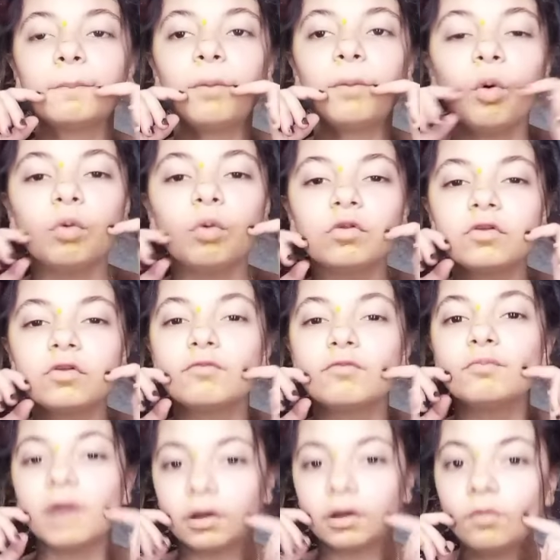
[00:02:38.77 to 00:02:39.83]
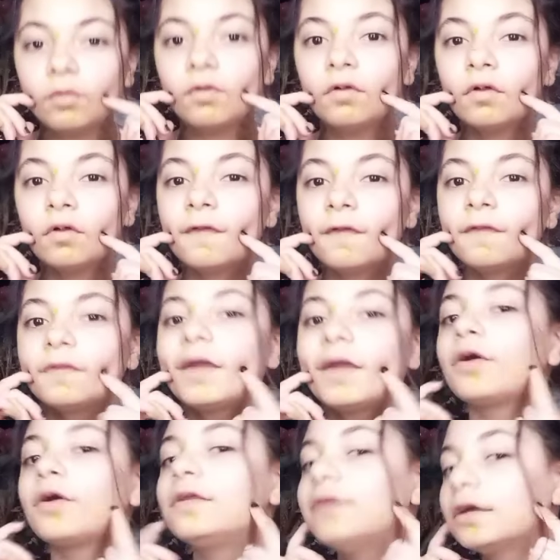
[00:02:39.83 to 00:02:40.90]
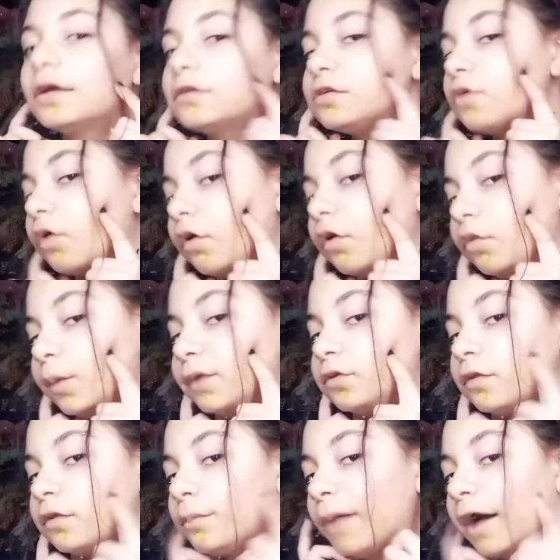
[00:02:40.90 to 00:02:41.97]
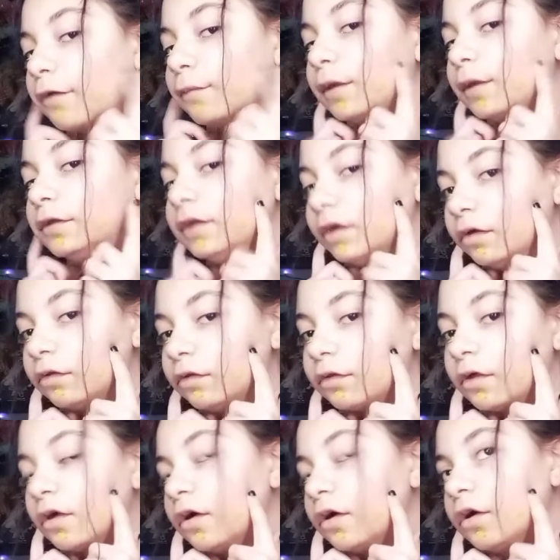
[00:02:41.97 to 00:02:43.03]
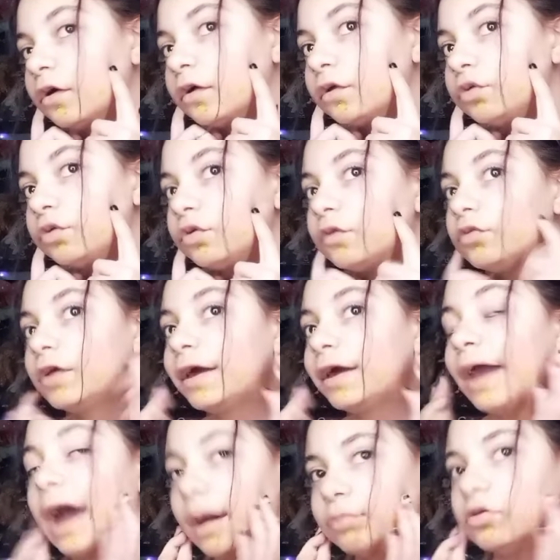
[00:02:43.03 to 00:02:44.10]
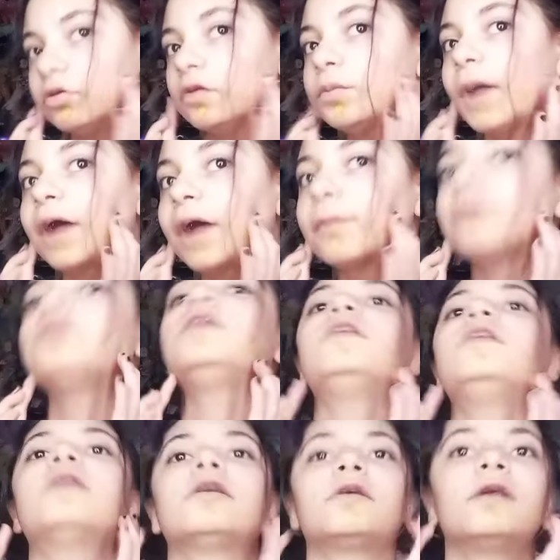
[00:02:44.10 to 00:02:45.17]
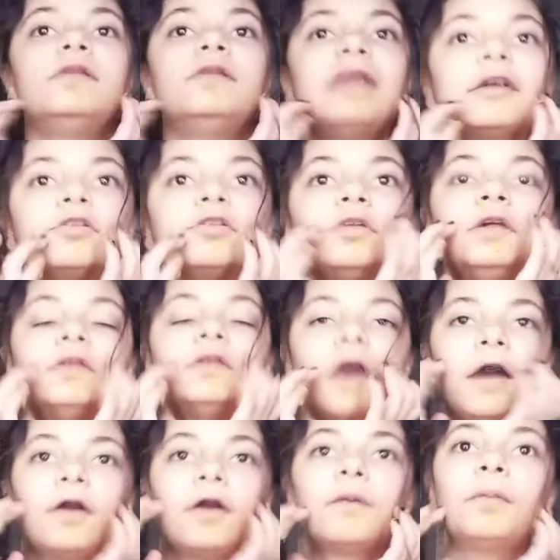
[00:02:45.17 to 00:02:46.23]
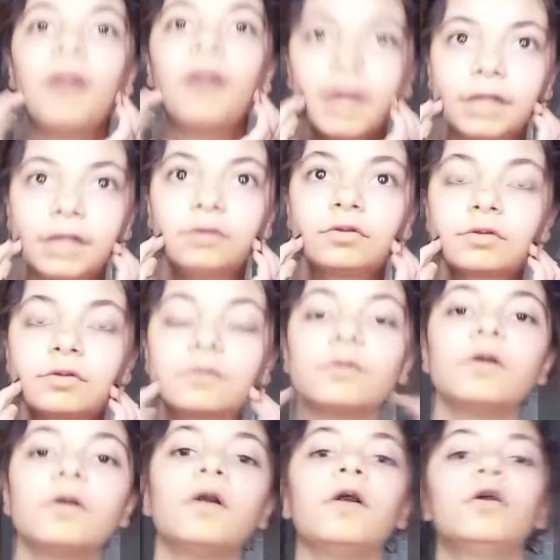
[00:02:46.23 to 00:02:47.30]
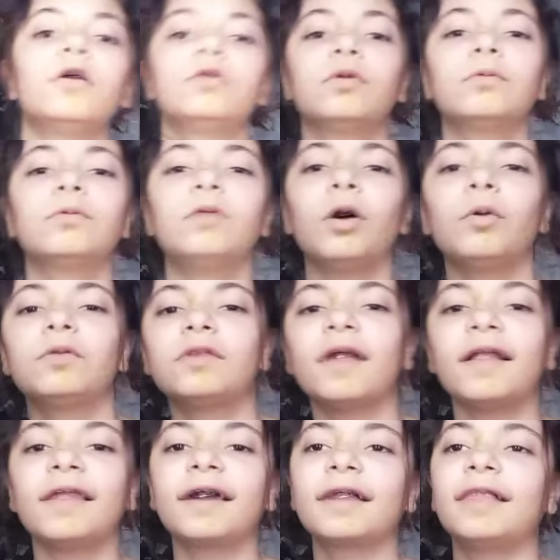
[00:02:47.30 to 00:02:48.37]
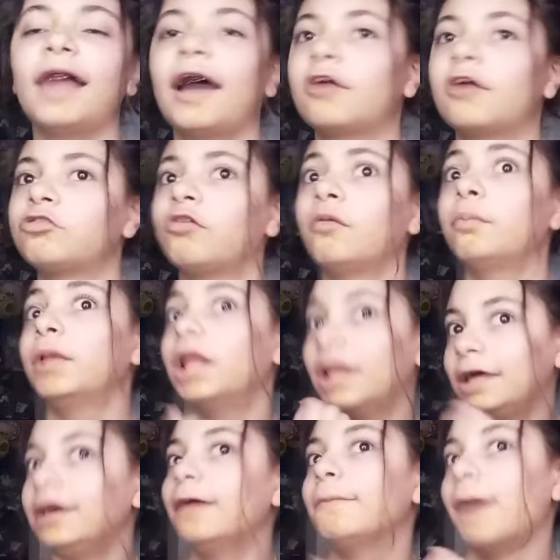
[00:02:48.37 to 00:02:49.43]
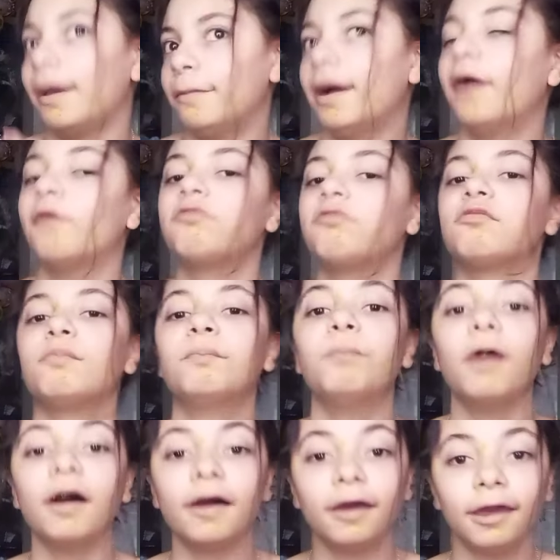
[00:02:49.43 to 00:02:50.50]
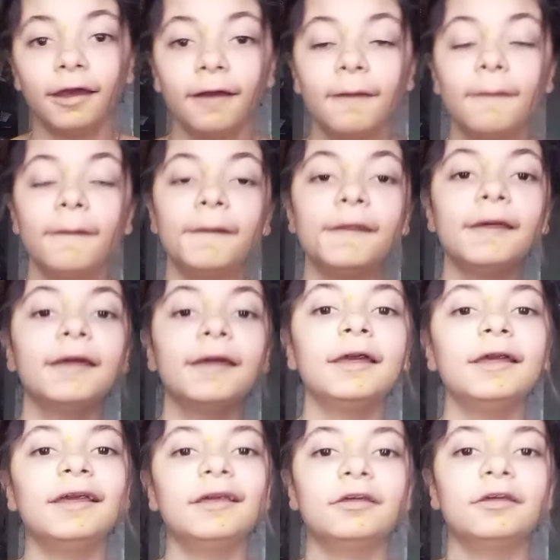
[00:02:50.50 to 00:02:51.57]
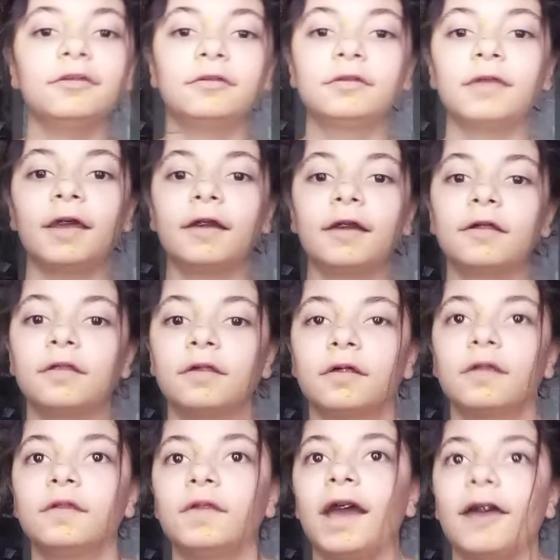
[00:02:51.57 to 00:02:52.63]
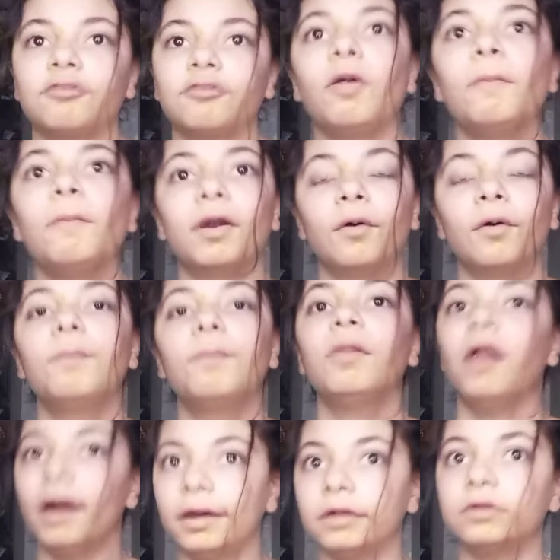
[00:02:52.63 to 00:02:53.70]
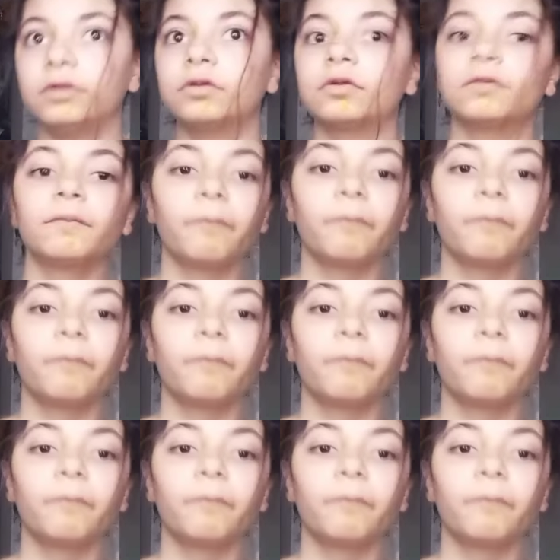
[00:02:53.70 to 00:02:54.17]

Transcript: poles of metal that are connected all the way to the back of my teeth. So there's caps on the back of my teeth that connects the entire appliance. So no, it's not an actual plate in my mouth, but it is an actual metal appliance.